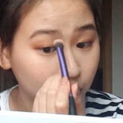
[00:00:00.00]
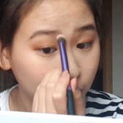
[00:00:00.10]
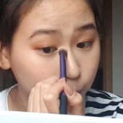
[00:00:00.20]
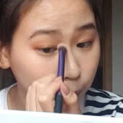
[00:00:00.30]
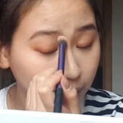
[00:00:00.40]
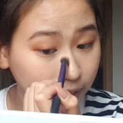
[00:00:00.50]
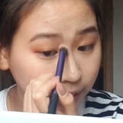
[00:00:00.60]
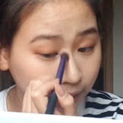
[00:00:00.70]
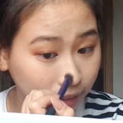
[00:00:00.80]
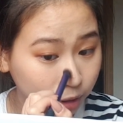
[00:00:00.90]
these were like
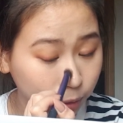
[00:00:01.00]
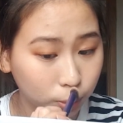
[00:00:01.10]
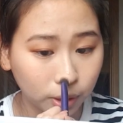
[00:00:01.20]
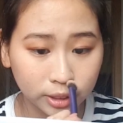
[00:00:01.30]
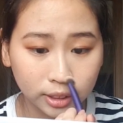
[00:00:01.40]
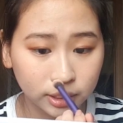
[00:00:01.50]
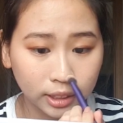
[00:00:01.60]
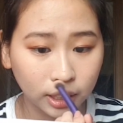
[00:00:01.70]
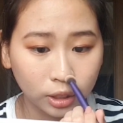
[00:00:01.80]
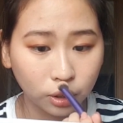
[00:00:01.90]
Daiso brushes
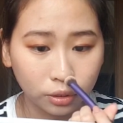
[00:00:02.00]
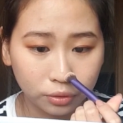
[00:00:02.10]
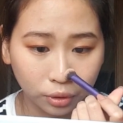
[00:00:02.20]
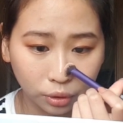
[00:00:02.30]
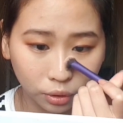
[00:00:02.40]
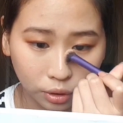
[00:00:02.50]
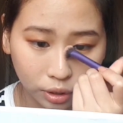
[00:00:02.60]
that I got for